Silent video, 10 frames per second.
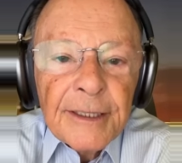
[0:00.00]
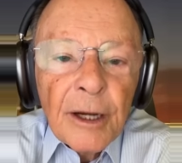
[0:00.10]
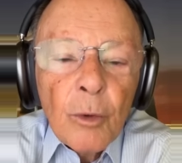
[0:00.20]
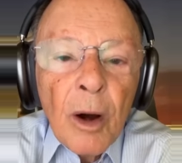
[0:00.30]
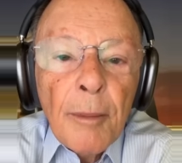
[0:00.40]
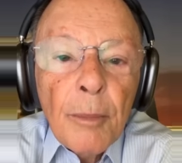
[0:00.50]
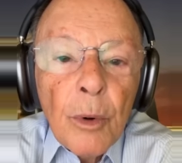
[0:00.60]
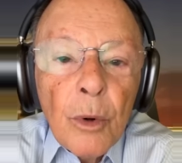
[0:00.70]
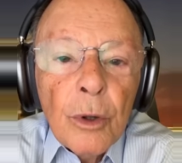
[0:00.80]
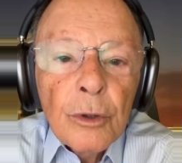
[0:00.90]

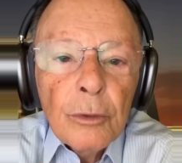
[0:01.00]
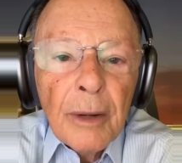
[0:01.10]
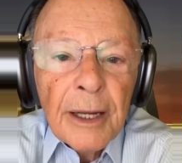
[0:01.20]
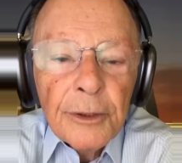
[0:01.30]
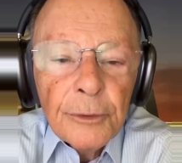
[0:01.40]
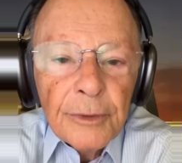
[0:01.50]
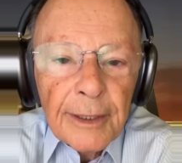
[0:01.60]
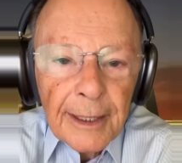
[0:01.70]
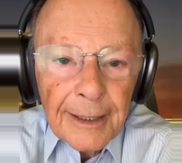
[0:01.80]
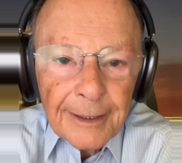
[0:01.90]
And she
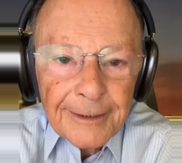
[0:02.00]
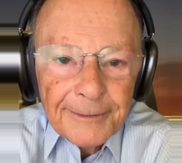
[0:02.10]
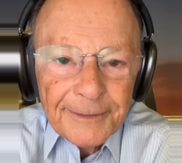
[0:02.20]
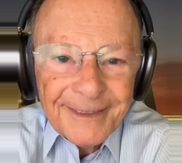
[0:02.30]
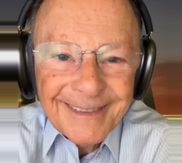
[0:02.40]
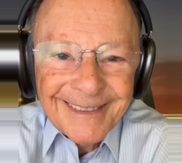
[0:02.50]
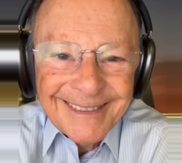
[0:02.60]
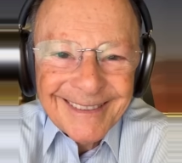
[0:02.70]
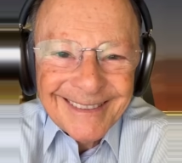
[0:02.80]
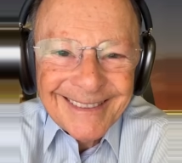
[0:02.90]
already had the
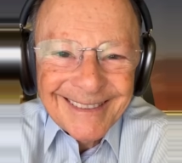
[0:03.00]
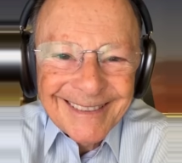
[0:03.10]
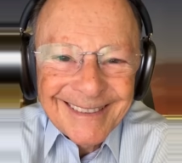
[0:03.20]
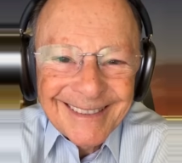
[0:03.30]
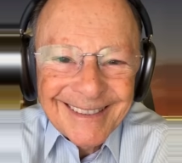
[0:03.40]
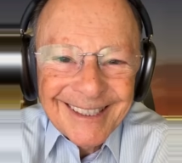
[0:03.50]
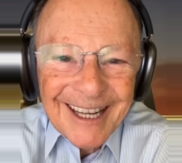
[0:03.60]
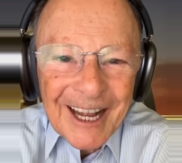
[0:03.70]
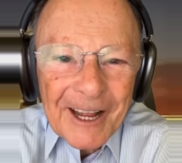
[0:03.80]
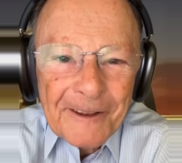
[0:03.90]
love of her
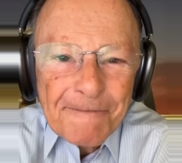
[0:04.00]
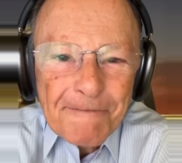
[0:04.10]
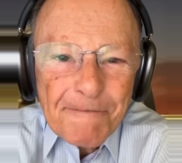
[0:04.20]
husband.